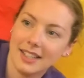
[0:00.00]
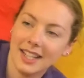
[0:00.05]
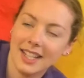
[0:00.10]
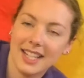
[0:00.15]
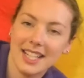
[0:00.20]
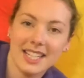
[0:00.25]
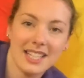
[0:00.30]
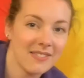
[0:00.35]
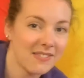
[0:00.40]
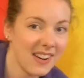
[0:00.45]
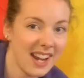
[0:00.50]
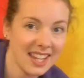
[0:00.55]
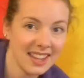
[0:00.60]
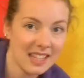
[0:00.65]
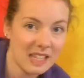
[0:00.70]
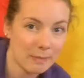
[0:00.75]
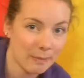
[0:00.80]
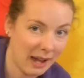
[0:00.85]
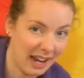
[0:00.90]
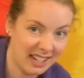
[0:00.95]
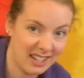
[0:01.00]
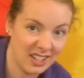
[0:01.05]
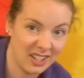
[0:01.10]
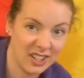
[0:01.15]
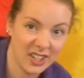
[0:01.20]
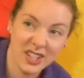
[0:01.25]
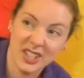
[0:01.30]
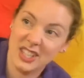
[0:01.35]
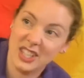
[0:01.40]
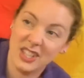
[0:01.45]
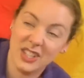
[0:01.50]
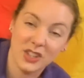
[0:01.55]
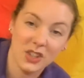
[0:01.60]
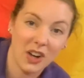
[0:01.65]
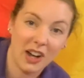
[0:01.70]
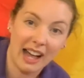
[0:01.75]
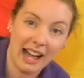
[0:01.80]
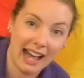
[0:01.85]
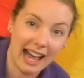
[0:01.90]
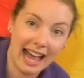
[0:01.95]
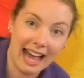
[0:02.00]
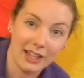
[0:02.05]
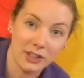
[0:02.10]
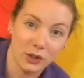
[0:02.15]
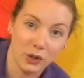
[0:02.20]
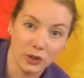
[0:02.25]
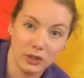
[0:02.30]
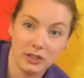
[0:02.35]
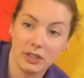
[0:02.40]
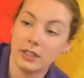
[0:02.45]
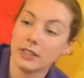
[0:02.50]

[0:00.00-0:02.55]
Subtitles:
and it's a friendly spider because it's got a hat on.